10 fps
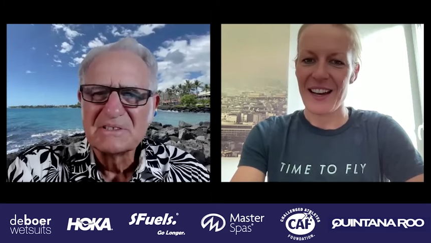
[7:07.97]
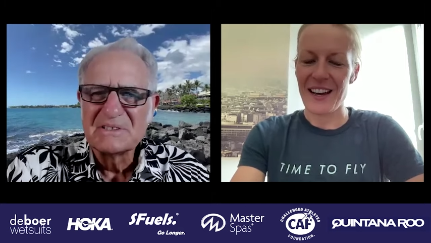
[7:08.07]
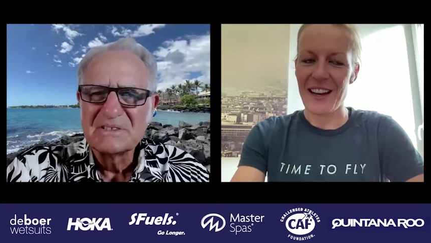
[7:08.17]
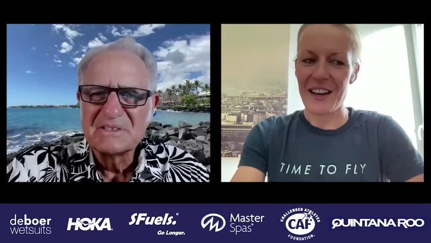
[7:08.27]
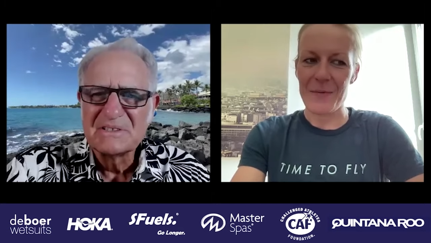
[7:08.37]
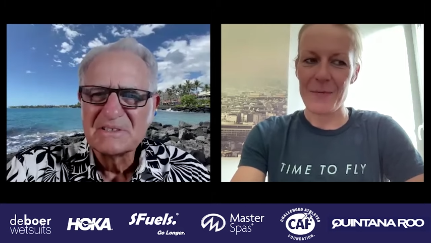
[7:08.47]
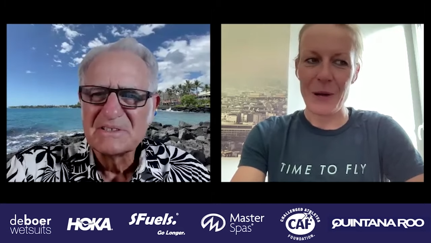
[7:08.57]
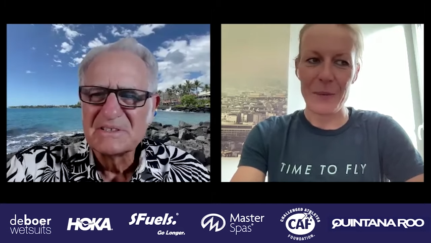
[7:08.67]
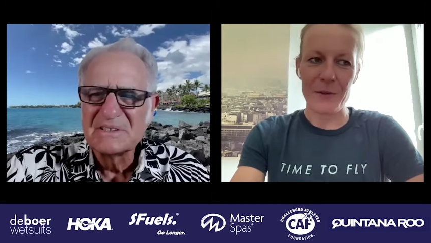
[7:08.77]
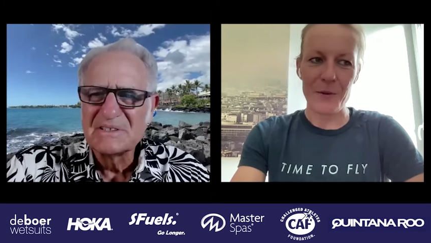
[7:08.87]
Speaker 1: Um,
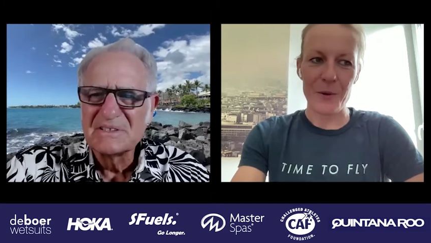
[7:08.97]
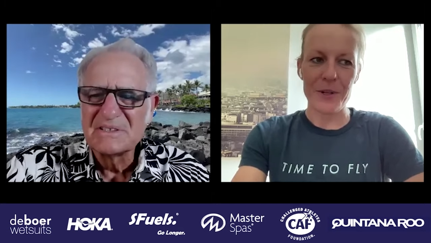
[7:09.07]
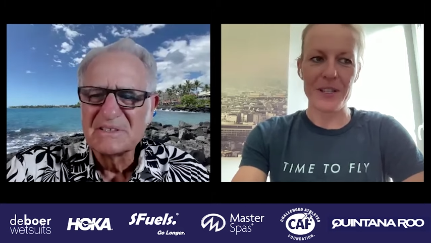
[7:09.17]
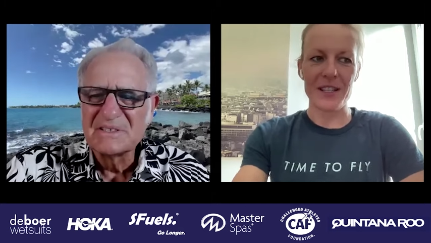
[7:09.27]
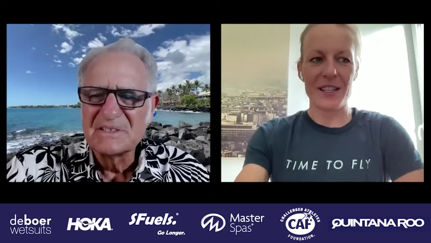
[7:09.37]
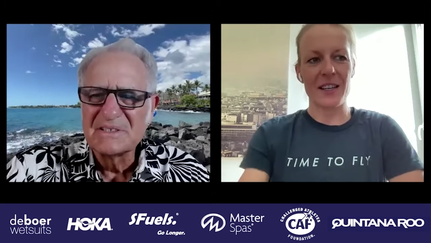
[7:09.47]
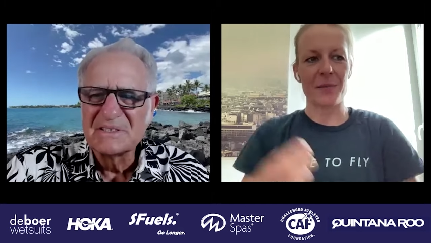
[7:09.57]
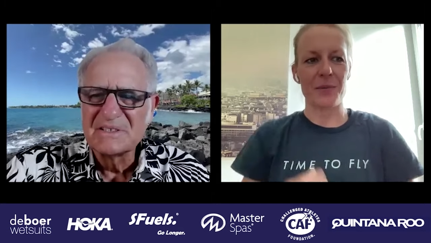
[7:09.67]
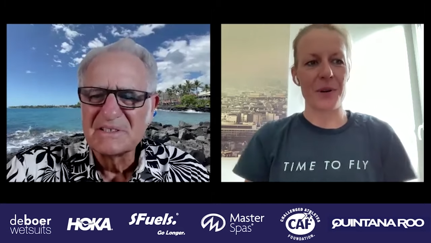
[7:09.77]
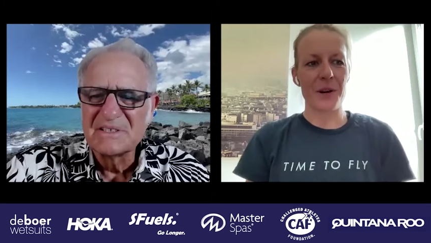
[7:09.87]
well, my first
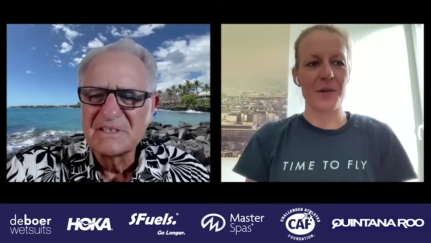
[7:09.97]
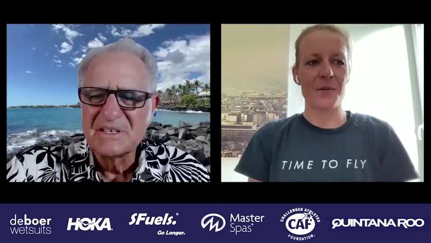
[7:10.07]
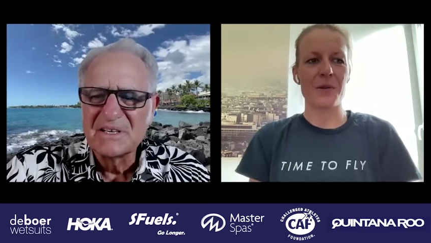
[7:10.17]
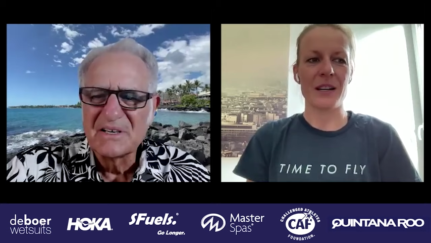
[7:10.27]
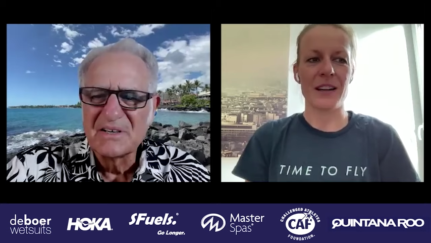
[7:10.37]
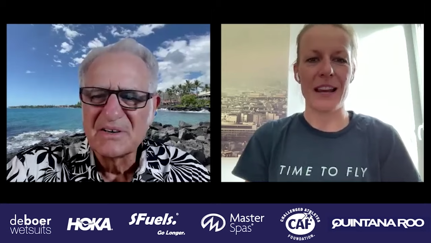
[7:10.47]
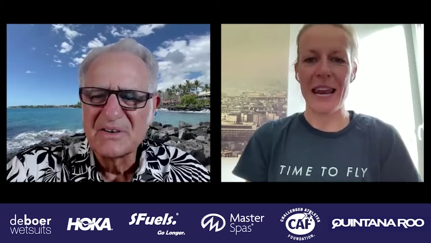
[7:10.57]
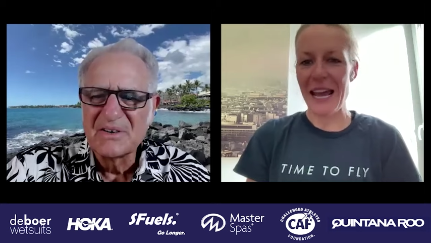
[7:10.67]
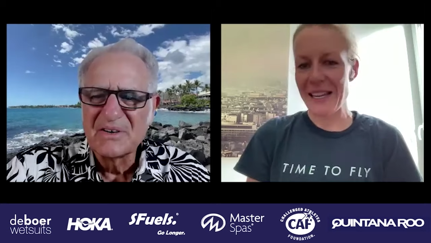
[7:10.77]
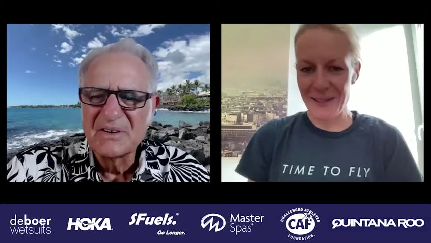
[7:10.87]
pro
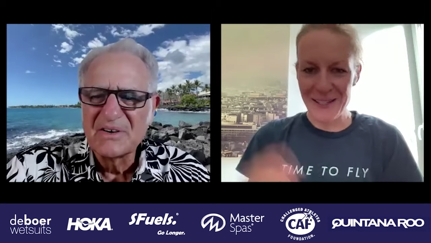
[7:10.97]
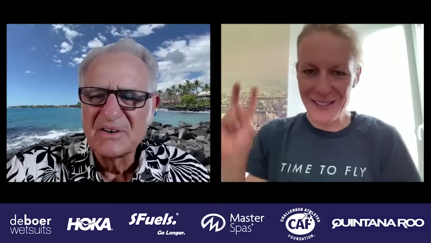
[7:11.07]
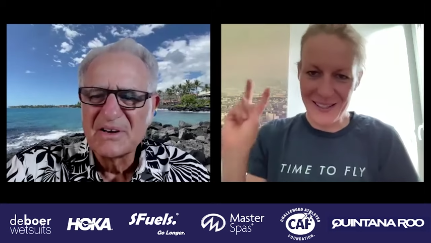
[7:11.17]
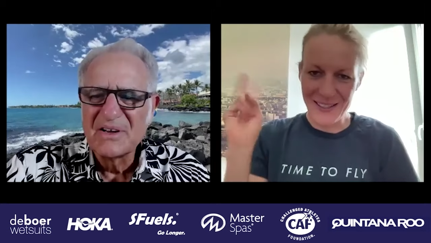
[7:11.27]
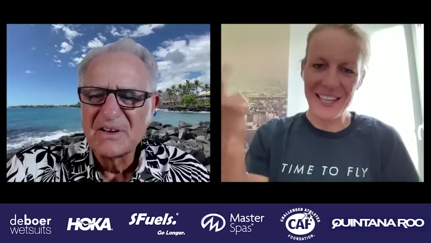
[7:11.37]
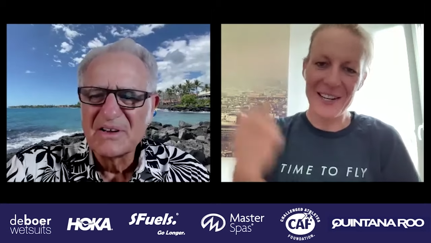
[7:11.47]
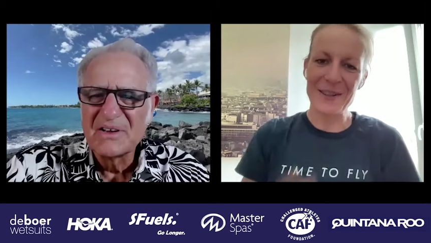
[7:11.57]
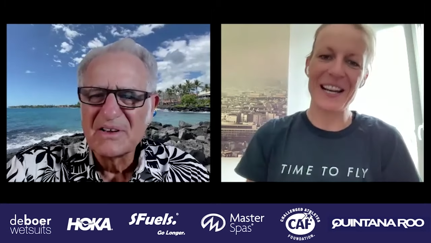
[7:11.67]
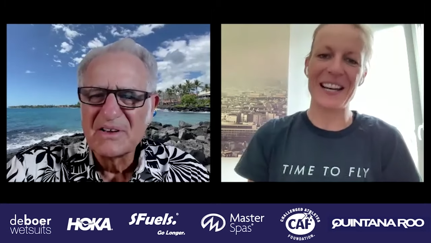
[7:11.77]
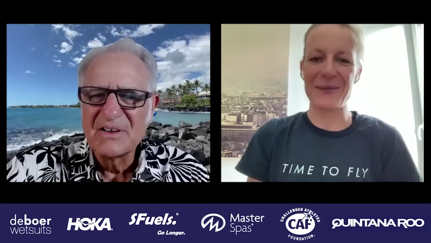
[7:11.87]
license
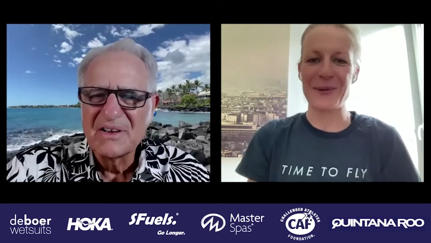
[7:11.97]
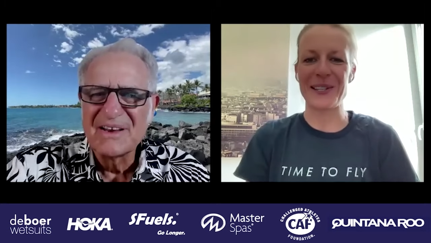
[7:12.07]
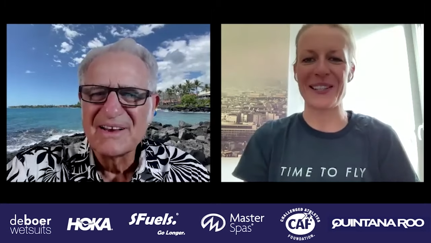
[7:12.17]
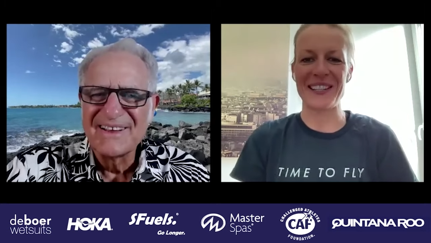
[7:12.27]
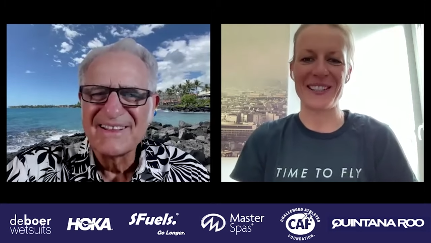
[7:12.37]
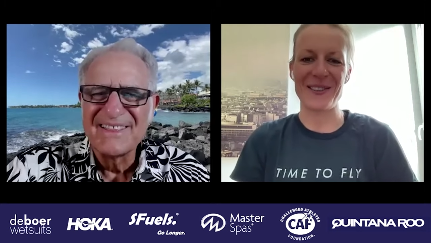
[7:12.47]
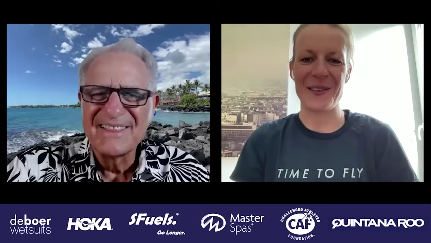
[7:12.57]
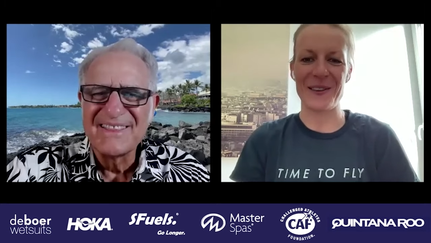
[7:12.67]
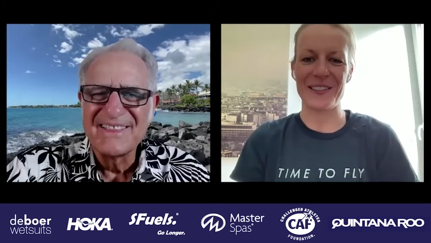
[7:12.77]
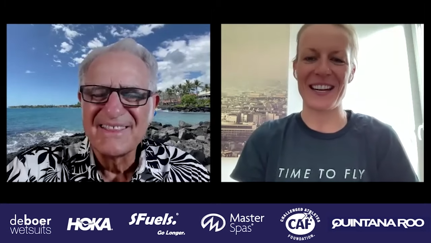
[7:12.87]
year was in
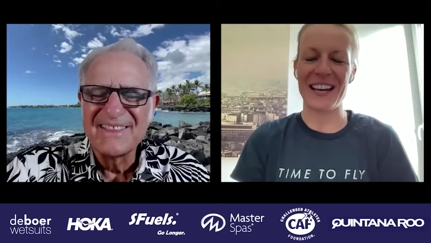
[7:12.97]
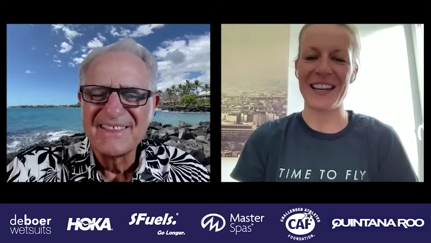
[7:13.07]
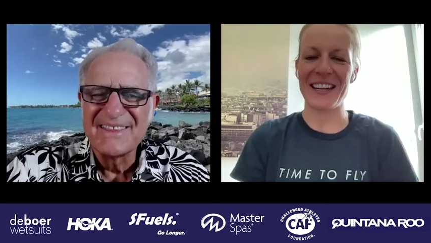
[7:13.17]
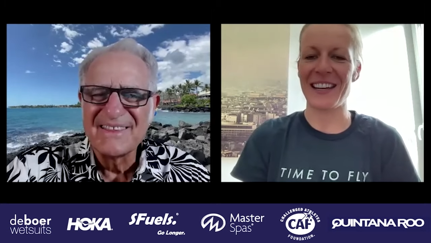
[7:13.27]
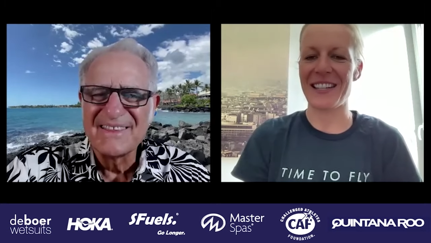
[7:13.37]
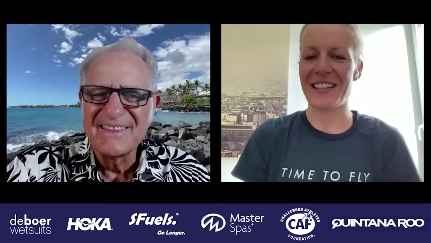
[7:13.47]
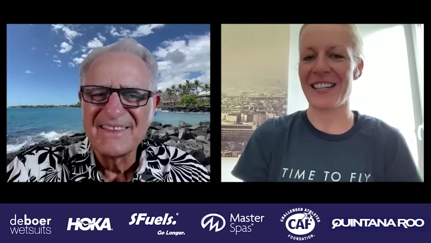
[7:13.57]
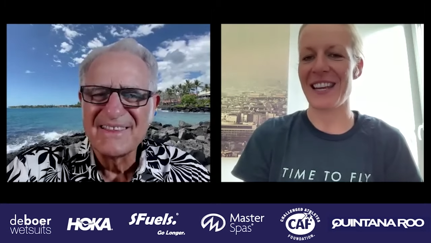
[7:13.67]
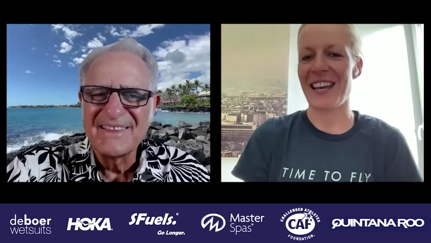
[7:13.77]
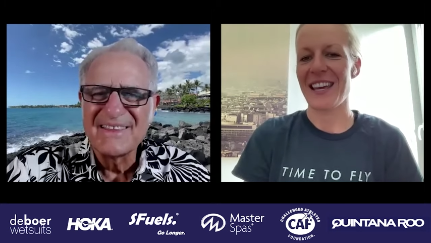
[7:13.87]
two thousand nine, and
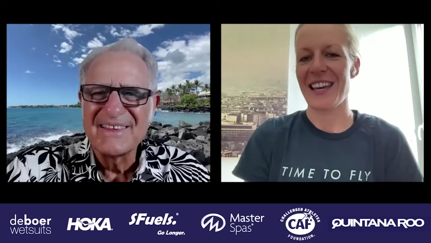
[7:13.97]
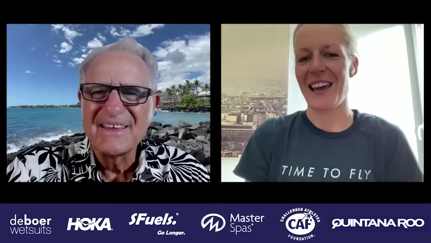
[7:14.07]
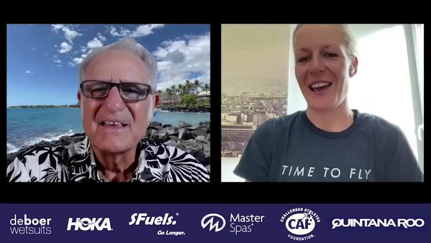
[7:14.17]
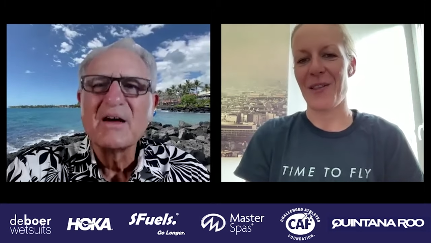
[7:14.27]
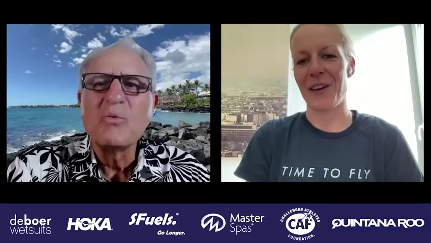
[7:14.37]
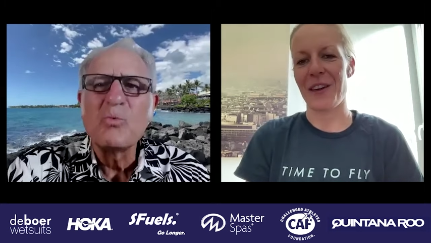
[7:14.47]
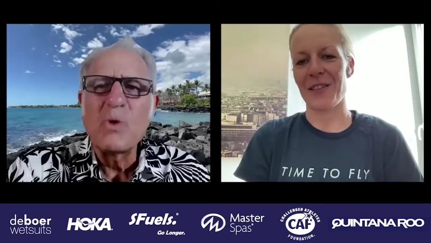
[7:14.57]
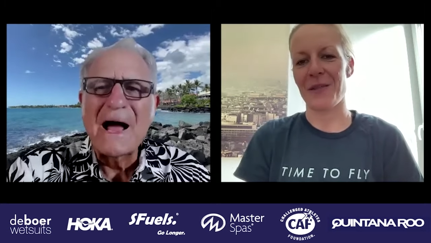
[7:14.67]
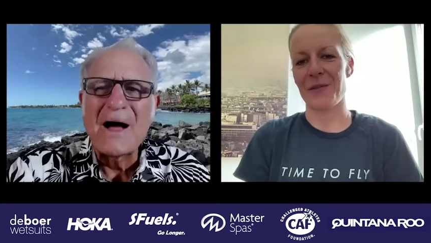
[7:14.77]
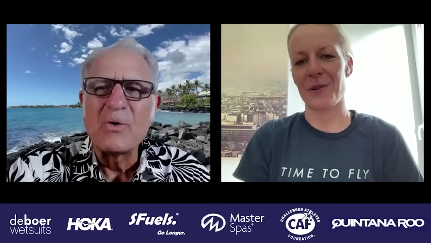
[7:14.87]
I
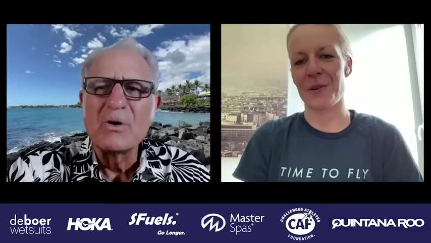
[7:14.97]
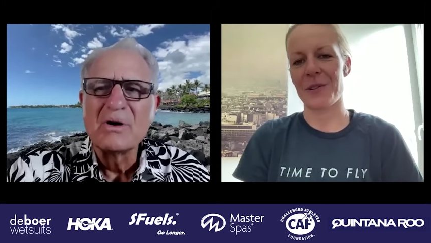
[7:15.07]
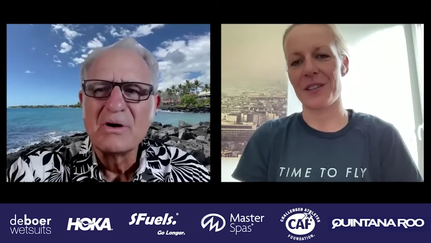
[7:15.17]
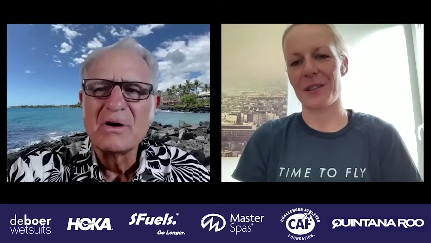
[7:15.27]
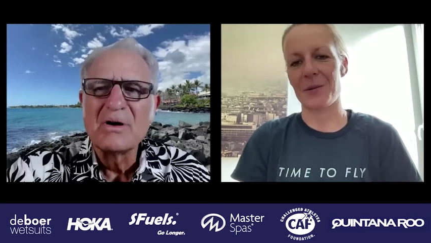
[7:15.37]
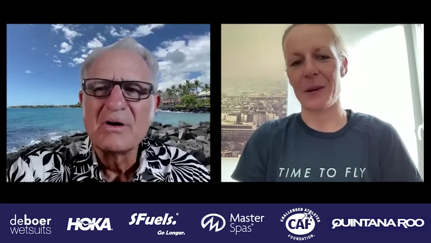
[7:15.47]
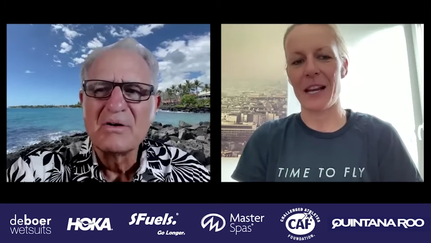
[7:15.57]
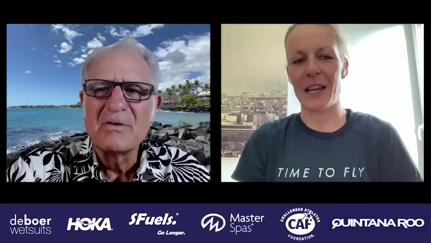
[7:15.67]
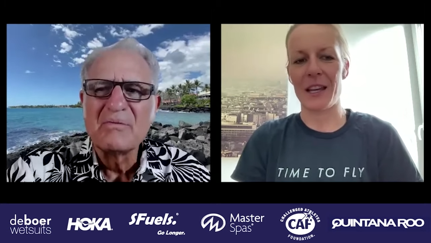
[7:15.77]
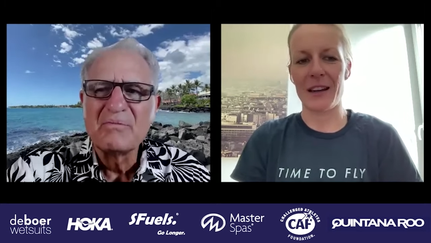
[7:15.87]
think the first
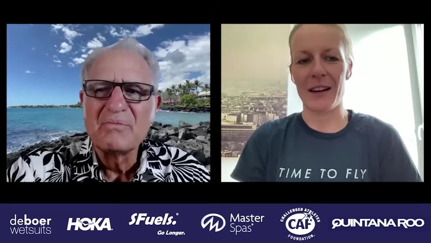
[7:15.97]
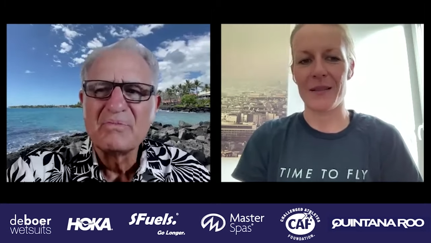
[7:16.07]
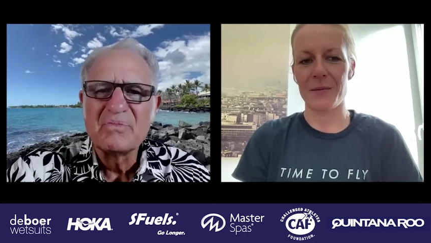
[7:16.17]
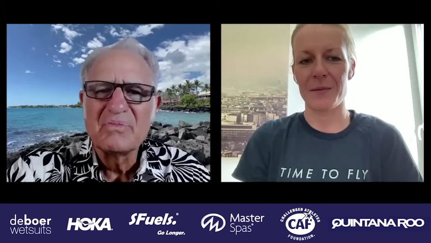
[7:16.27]
really,